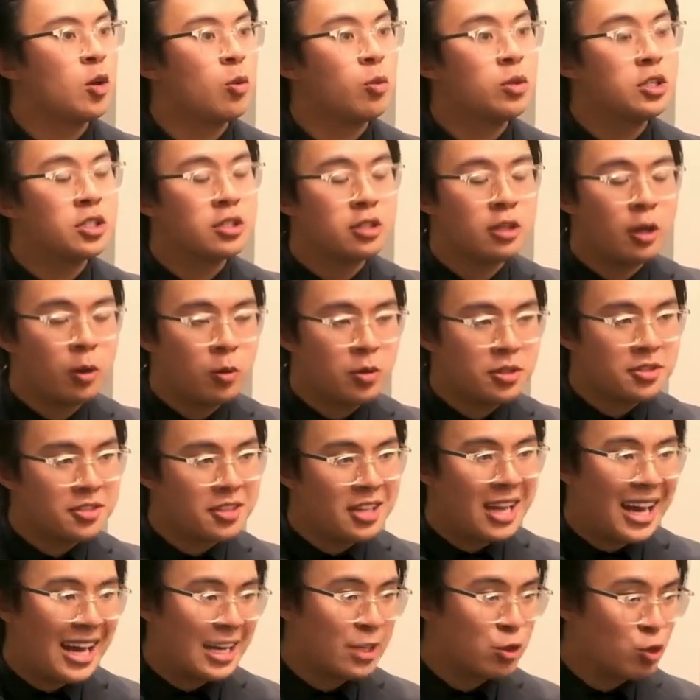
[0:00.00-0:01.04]
which lowers the
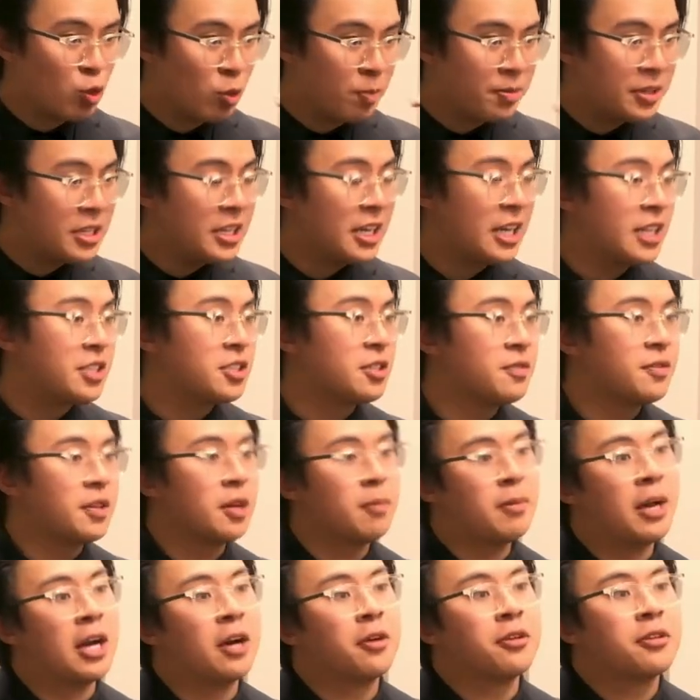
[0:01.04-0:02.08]
natural pH of your
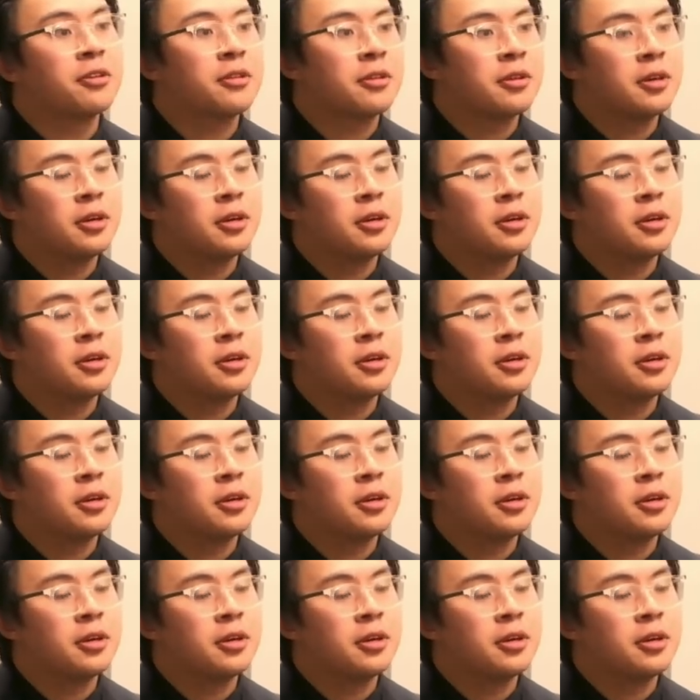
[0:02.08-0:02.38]
mouth.